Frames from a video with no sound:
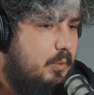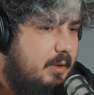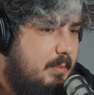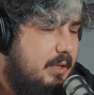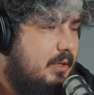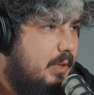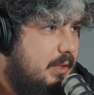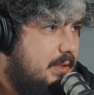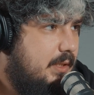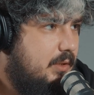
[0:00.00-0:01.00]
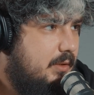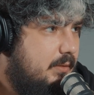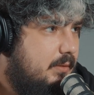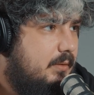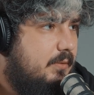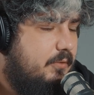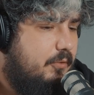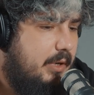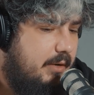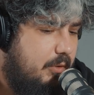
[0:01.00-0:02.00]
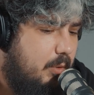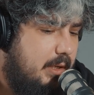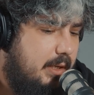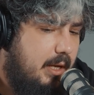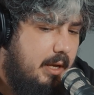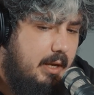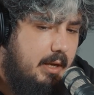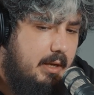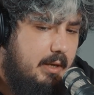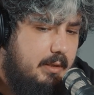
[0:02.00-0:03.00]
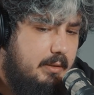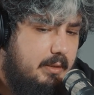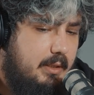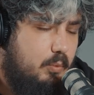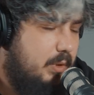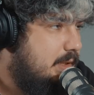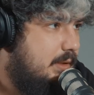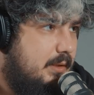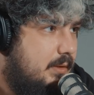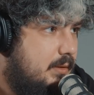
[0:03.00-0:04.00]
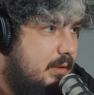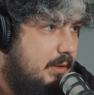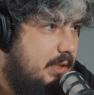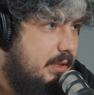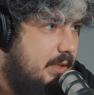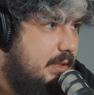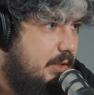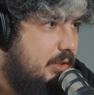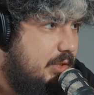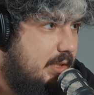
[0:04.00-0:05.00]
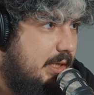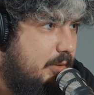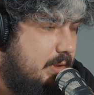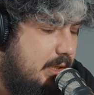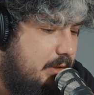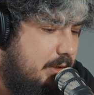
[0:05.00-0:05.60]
we made the right decision for everyone, and it wasn't an easy decision, just like you said